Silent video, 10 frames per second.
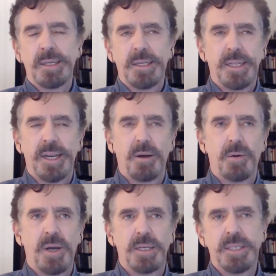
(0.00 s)

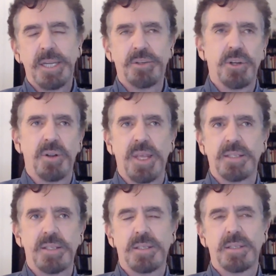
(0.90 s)
a teacher
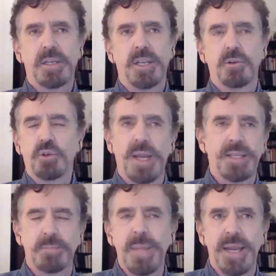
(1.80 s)
that's,
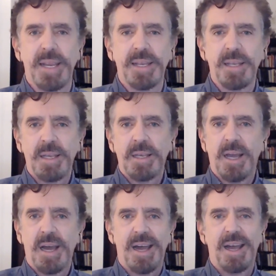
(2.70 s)
transmitting,
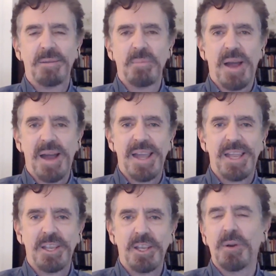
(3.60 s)
I,
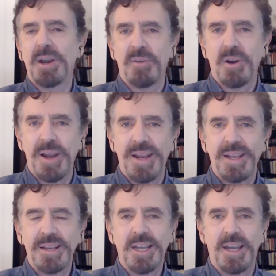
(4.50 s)
in a
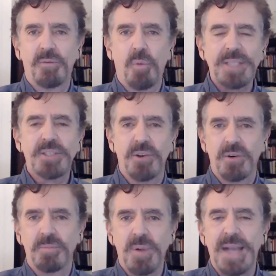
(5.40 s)
very kind of
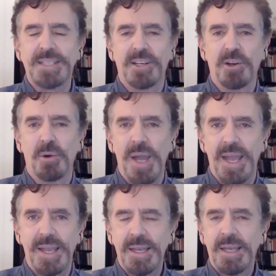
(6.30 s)
Western practical
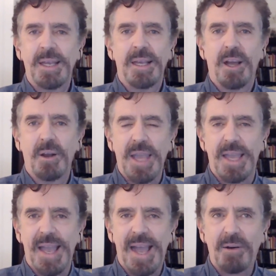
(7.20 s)
way,
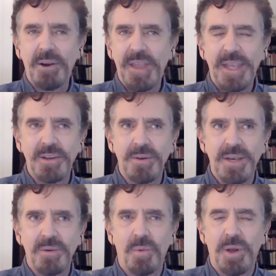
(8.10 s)
okay, how do they do
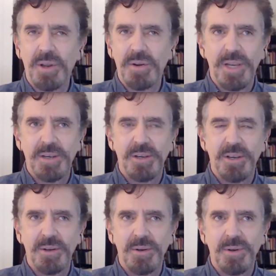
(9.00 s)
it? What do you need to
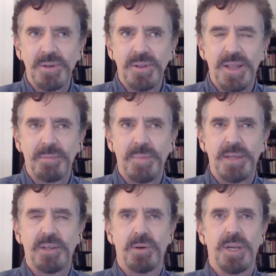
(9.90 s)
do? Let me
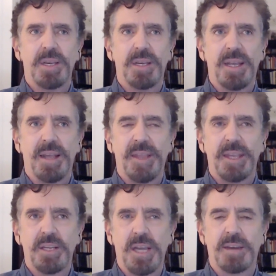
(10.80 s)
do it. And
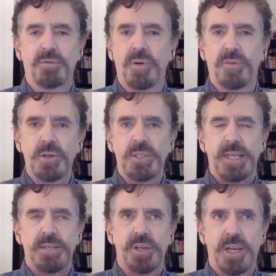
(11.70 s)
then kind of reverse
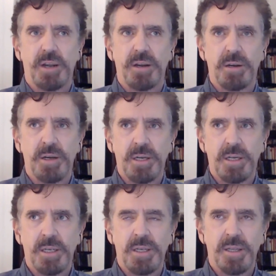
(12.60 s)
engineer
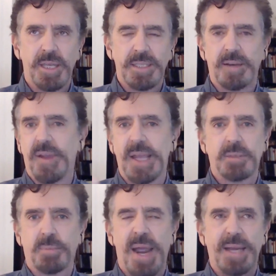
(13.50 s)
these
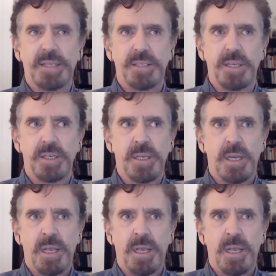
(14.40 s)
advanced practices,